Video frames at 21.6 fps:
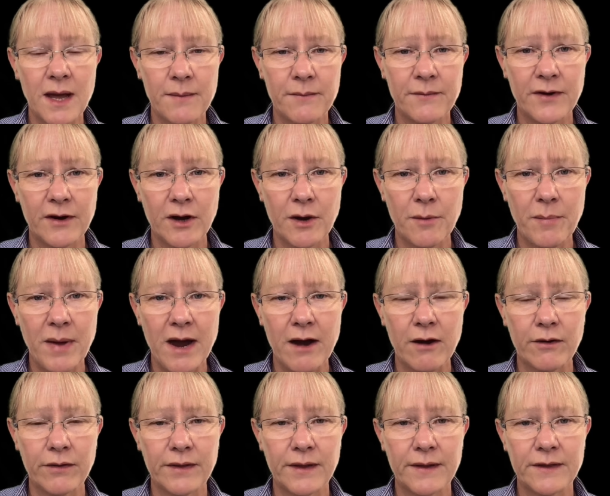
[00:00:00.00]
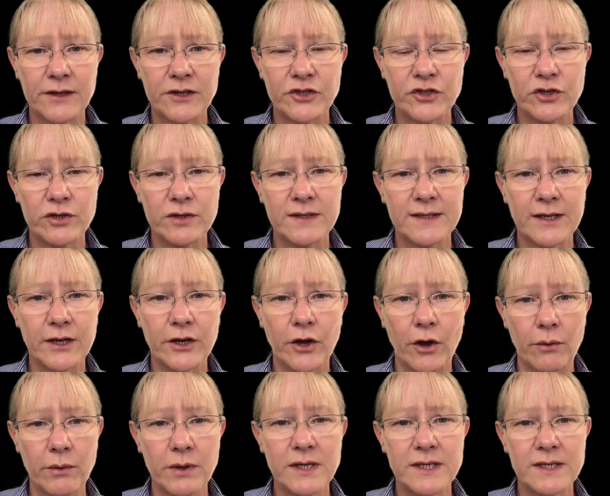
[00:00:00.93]
very apparent that the students are
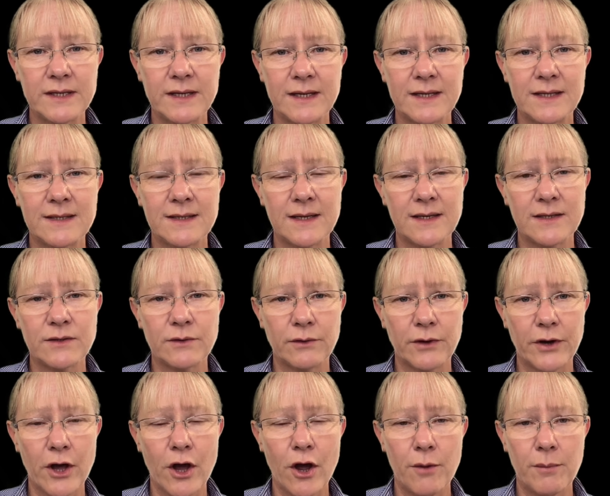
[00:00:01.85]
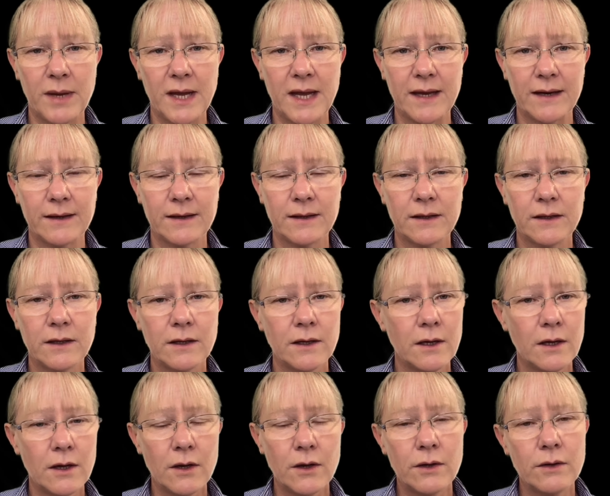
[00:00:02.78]
going to need Seesaw at home again.
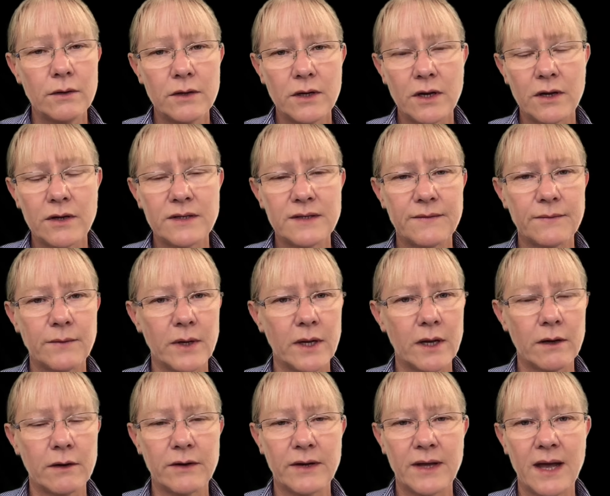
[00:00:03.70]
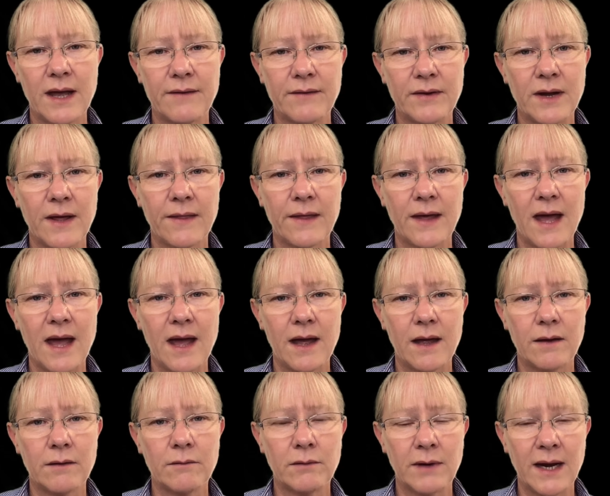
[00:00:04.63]
Who knows if we're going to have another
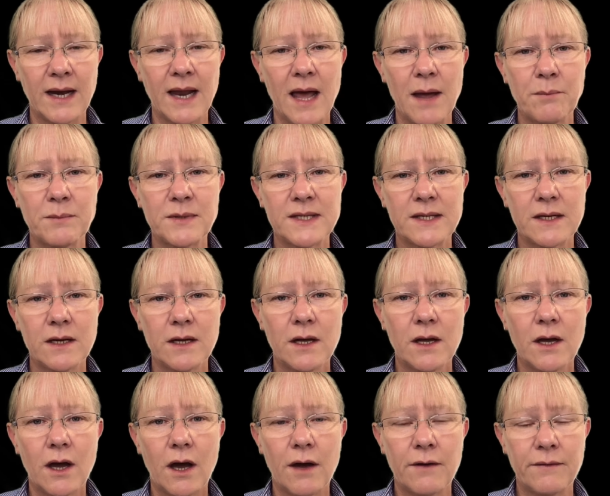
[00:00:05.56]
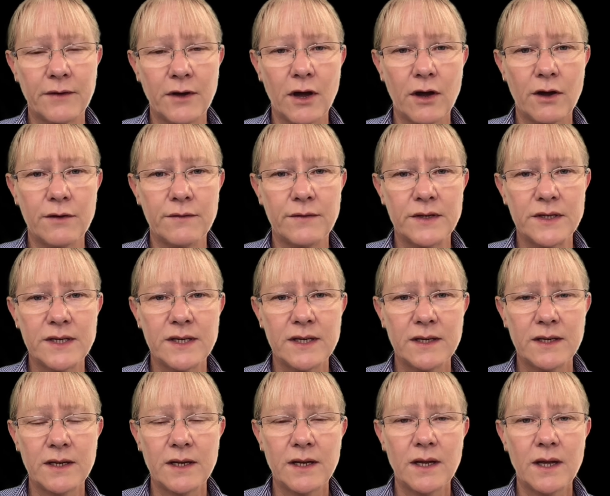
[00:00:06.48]
relapse of COVID
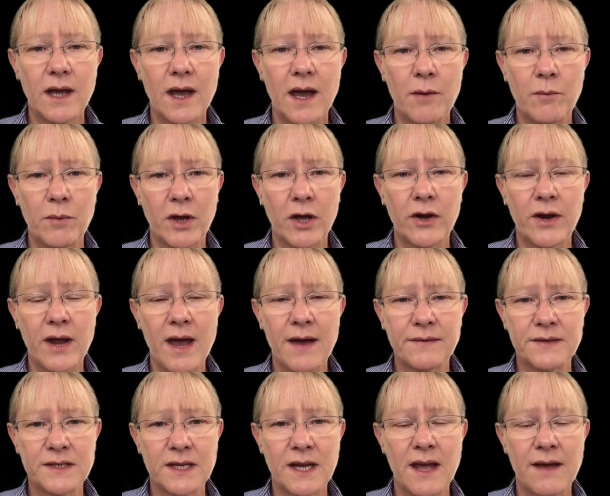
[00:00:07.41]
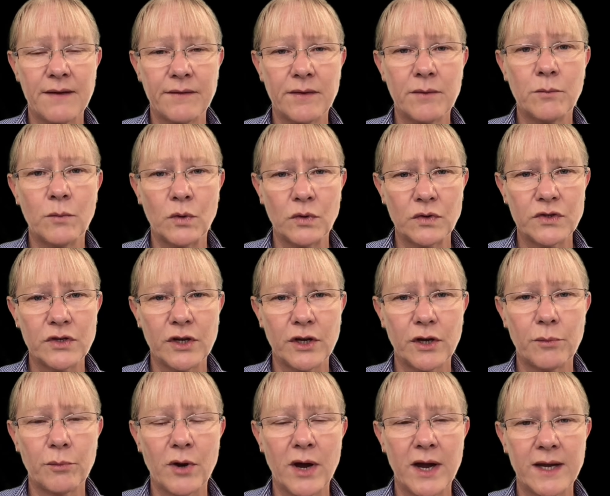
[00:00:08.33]
and we're going to have more circuit
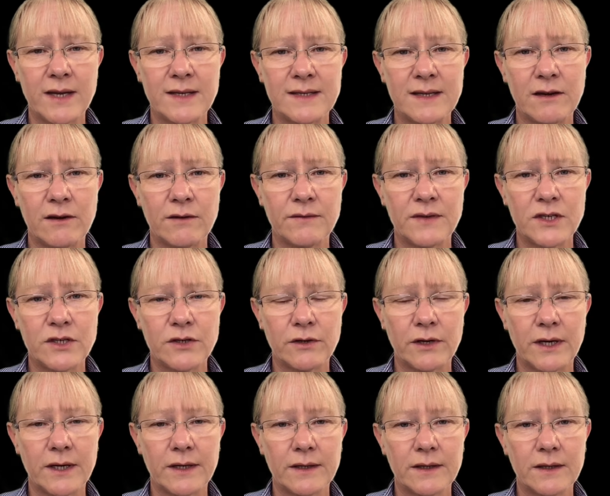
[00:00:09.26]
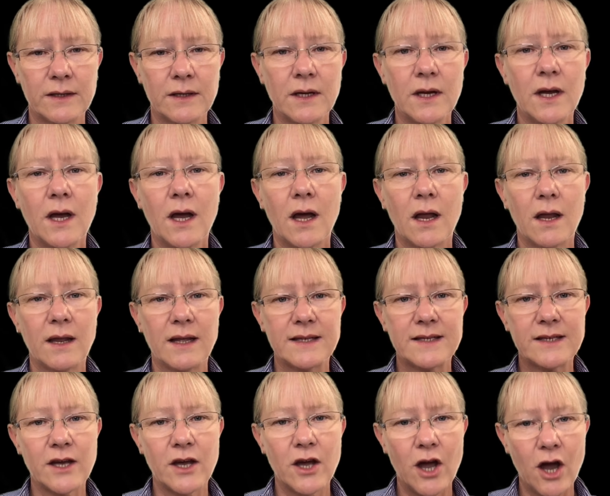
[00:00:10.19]
breakers here in Victoria. Let's
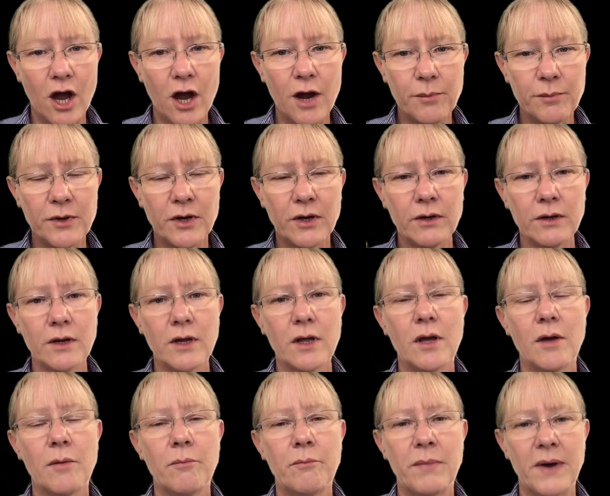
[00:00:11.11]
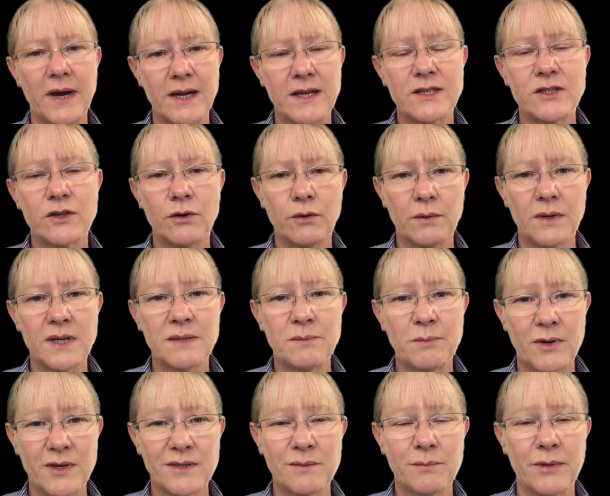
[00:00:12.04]
hope not, but it's always
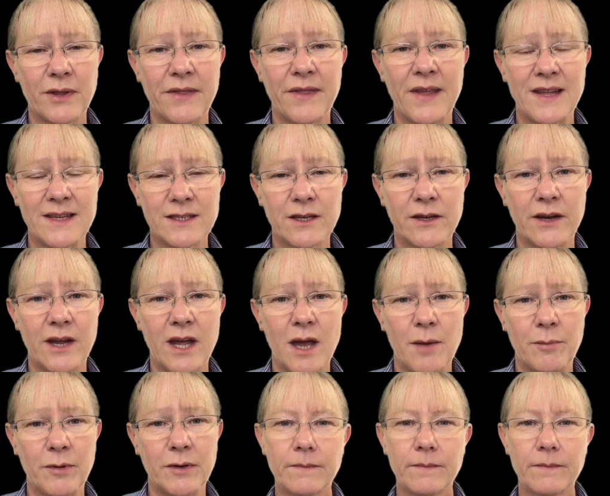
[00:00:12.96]
possible that that's going to happen.